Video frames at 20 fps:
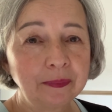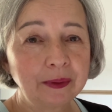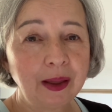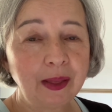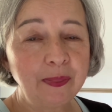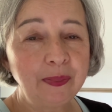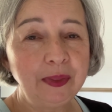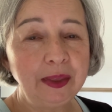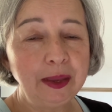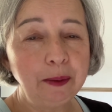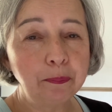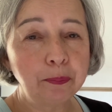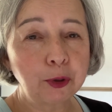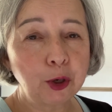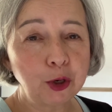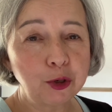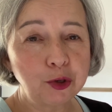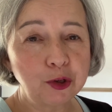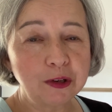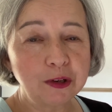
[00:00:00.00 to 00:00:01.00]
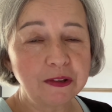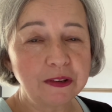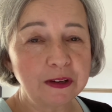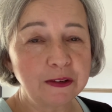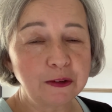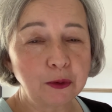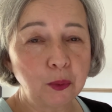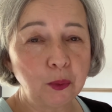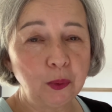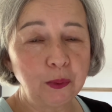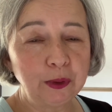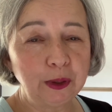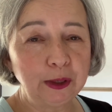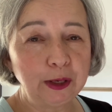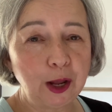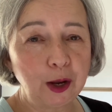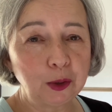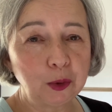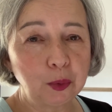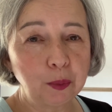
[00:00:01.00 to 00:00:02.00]
the produce is all the
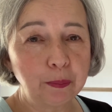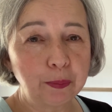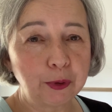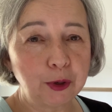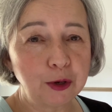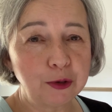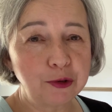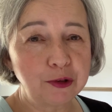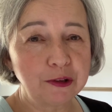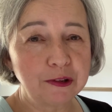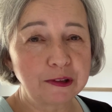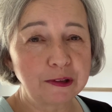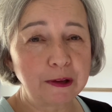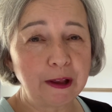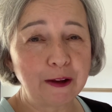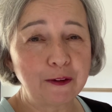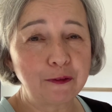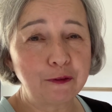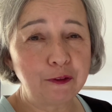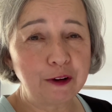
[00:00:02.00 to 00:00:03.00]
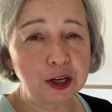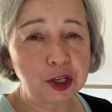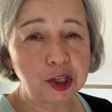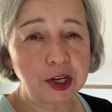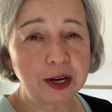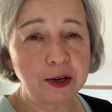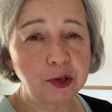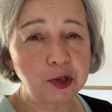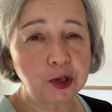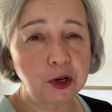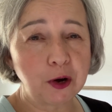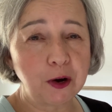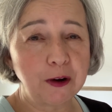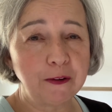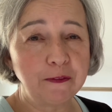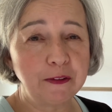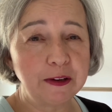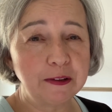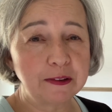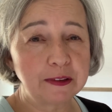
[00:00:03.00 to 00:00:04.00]
local produce, like fresh
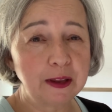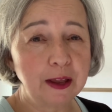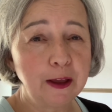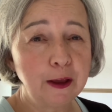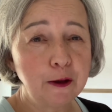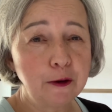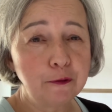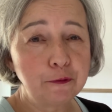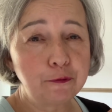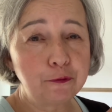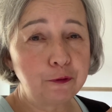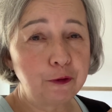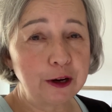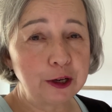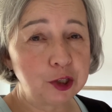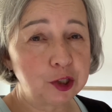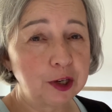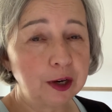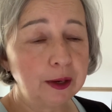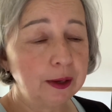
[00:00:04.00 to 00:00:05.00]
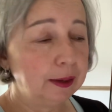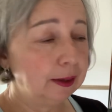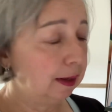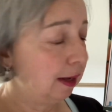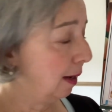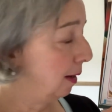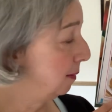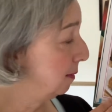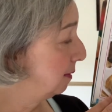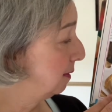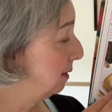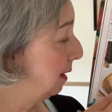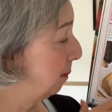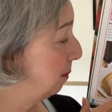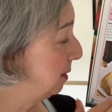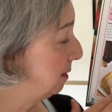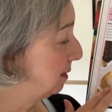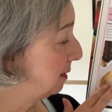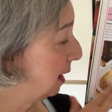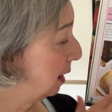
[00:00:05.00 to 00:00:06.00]
anchovies, fresh
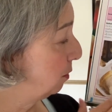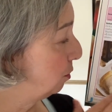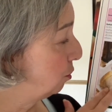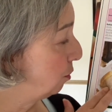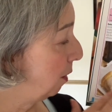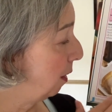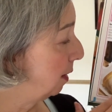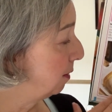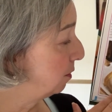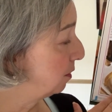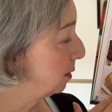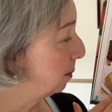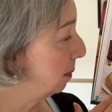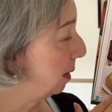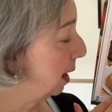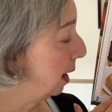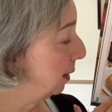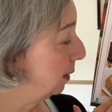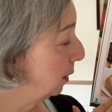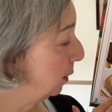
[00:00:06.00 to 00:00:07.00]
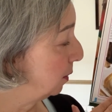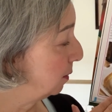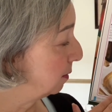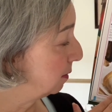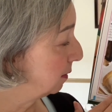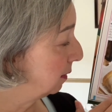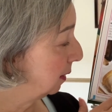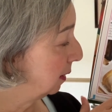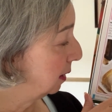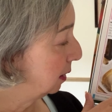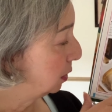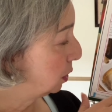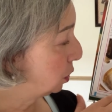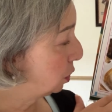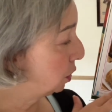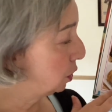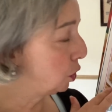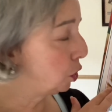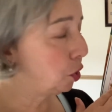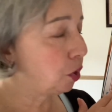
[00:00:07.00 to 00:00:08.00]
semi-sun-dried tomatoes,
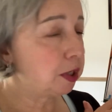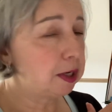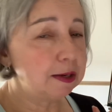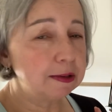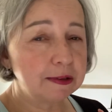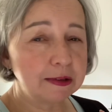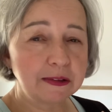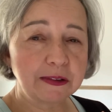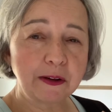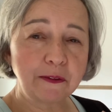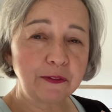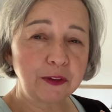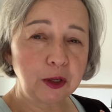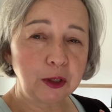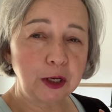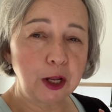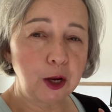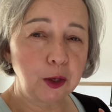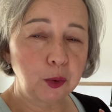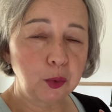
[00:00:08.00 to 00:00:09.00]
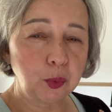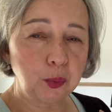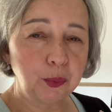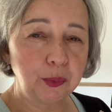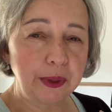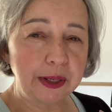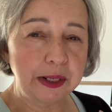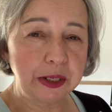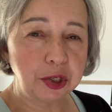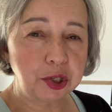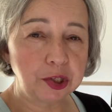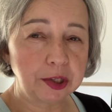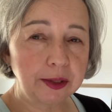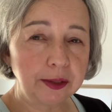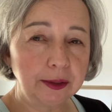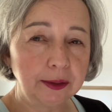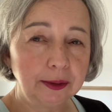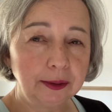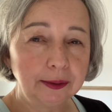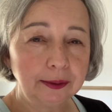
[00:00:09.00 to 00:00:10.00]
the cheeses of the local
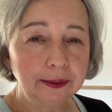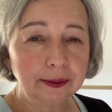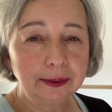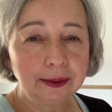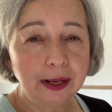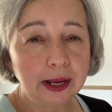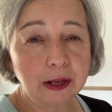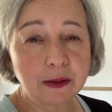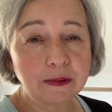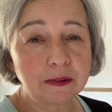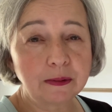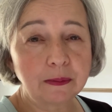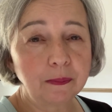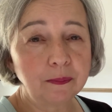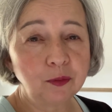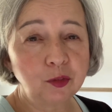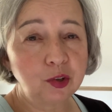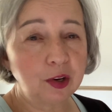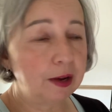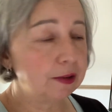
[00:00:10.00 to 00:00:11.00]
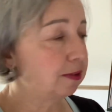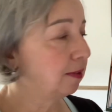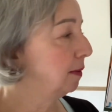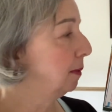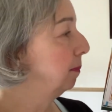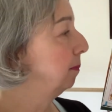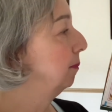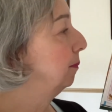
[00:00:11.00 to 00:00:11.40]
region. It's just